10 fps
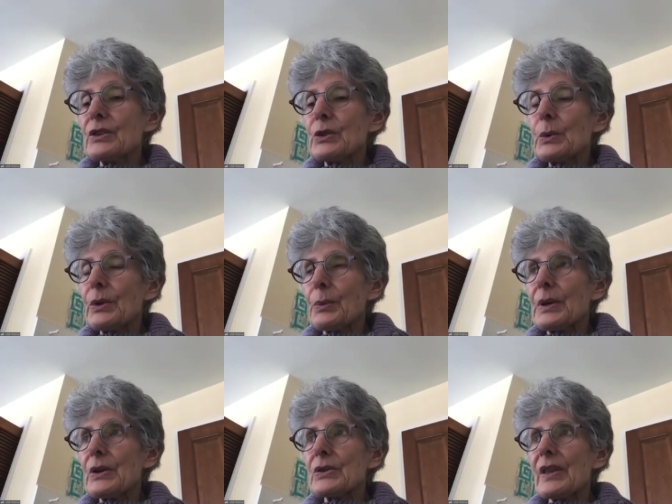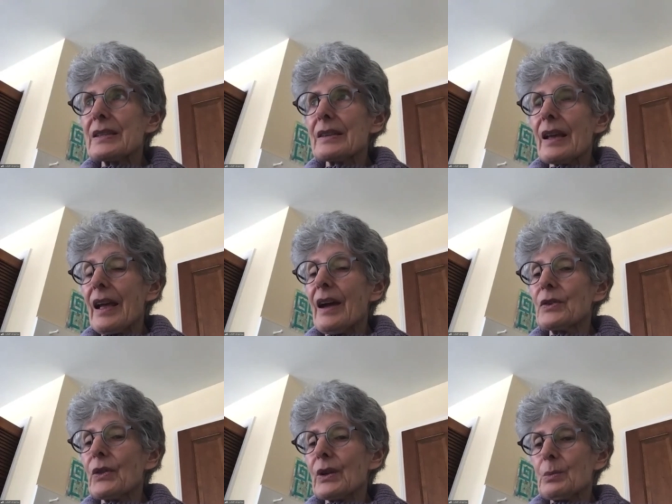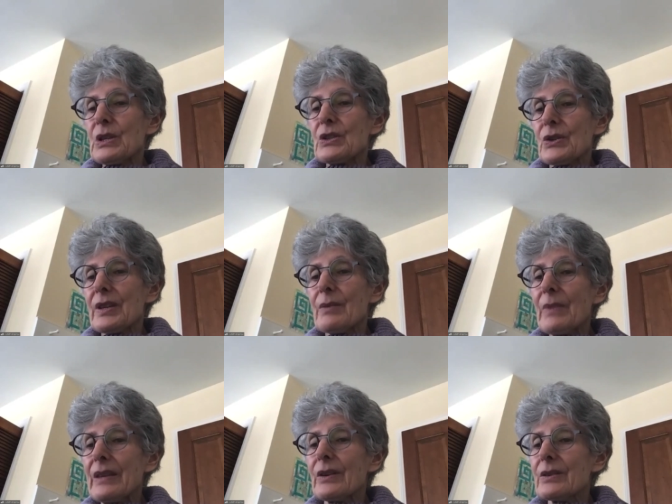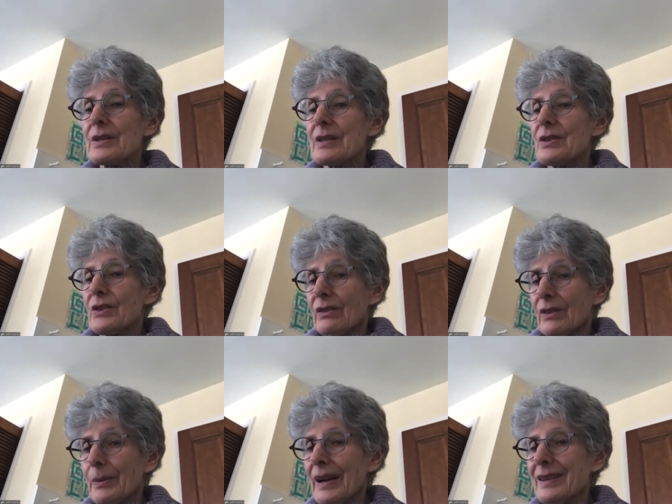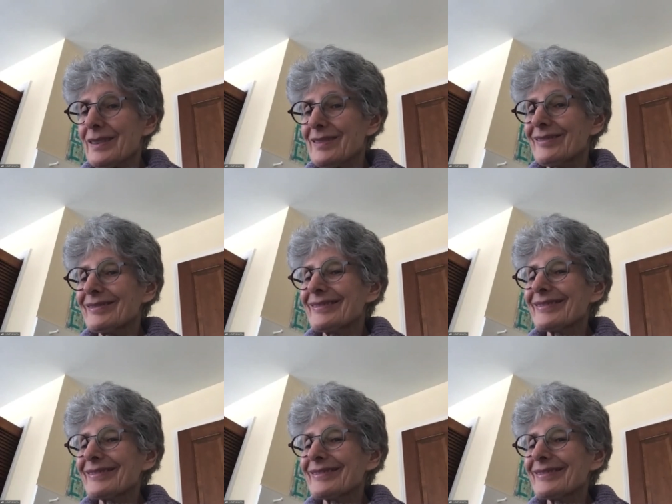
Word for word: two or three years, that's after the commissioners have made their decision, correct? That's